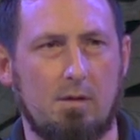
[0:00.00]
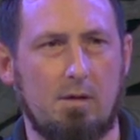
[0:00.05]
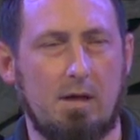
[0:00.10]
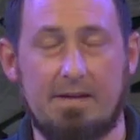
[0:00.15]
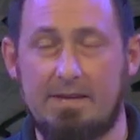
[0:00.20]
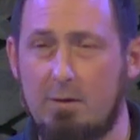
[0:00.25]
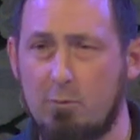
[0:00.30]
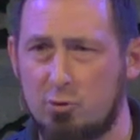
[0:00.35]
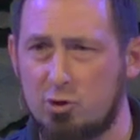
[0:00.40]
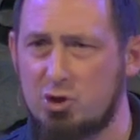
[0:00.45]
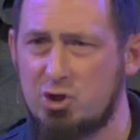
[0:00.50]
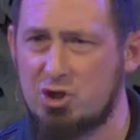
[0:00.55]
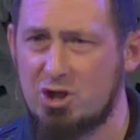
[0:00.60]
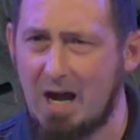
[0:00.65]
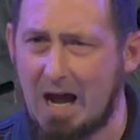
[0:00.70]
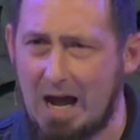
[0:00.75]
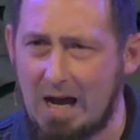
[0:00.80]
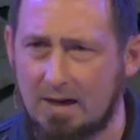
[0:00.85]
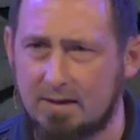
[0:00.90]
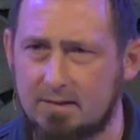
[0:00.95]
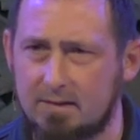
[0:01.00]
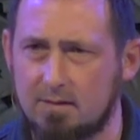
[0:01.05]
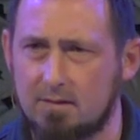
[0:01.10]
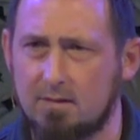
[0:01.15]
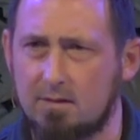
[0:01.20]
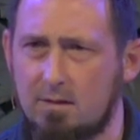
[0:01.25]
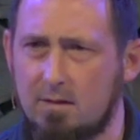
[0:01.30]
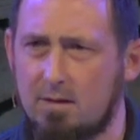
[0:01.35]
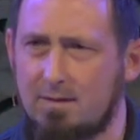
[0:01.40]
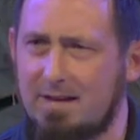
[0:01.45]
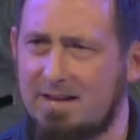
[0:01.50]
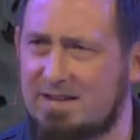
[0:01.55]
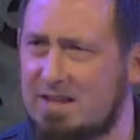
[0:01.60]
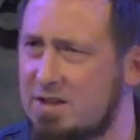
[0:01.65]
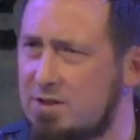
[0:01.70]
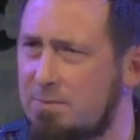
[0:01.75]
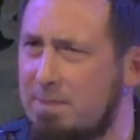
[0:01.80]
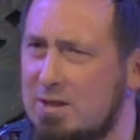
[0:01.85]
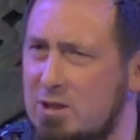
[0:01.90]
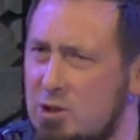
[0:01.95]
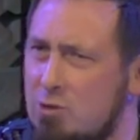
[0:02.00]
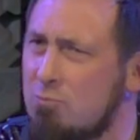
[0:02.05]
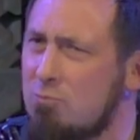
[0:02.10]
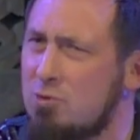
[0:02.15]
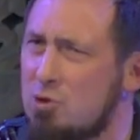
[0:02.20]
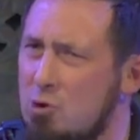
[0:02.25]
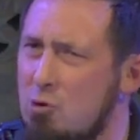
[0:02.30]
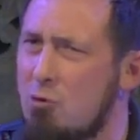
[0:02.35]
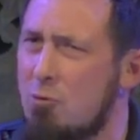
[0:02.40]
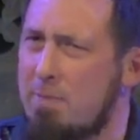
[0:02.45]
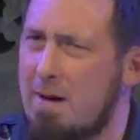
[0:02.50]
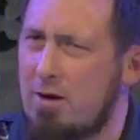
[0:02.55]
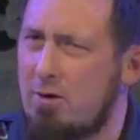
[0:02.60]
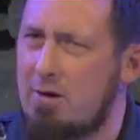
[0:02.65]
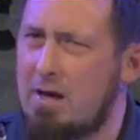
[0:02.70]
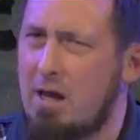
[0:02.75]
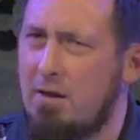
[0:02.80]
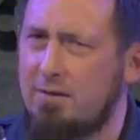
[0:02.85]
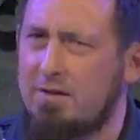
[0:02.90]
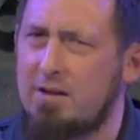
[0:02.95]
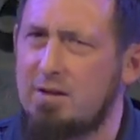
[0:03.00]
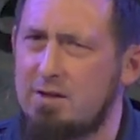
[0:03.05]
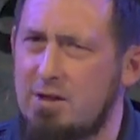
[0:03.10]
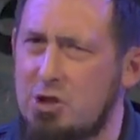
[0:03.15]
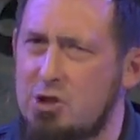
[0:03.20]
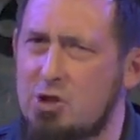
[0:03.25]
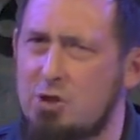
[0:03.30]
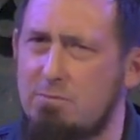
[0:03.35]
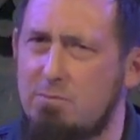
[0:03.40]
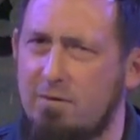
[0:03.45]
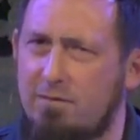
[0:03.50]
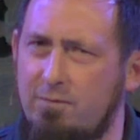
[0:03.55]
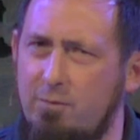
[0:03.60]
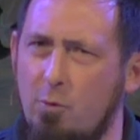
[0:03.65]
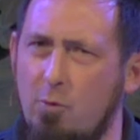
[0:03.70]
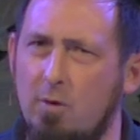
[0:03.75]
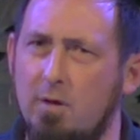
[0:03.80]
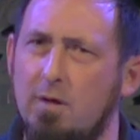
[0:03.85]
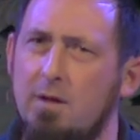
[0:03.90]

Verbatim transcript: And they were shocked. They said, But you knew about her health condition before.